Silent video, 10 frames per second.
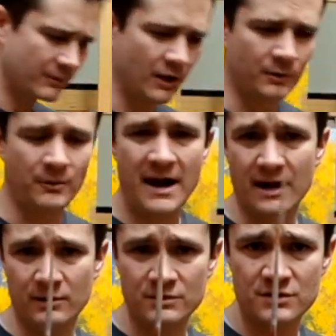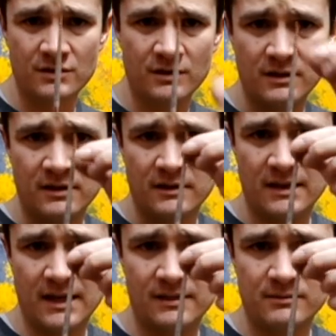are rounds.
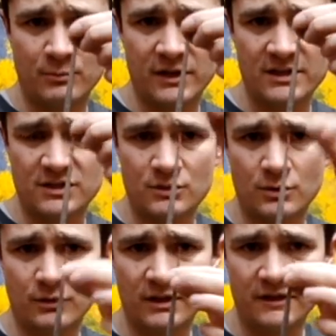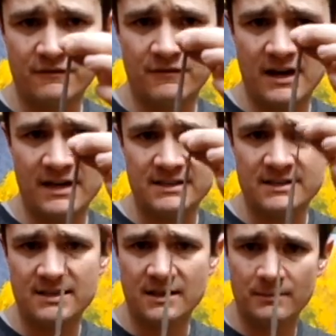That brings it to a really fine
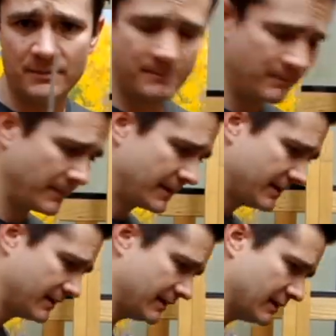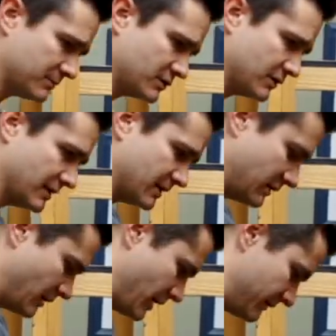tip and helps you get
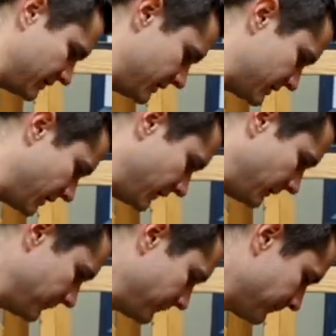a lot of detail.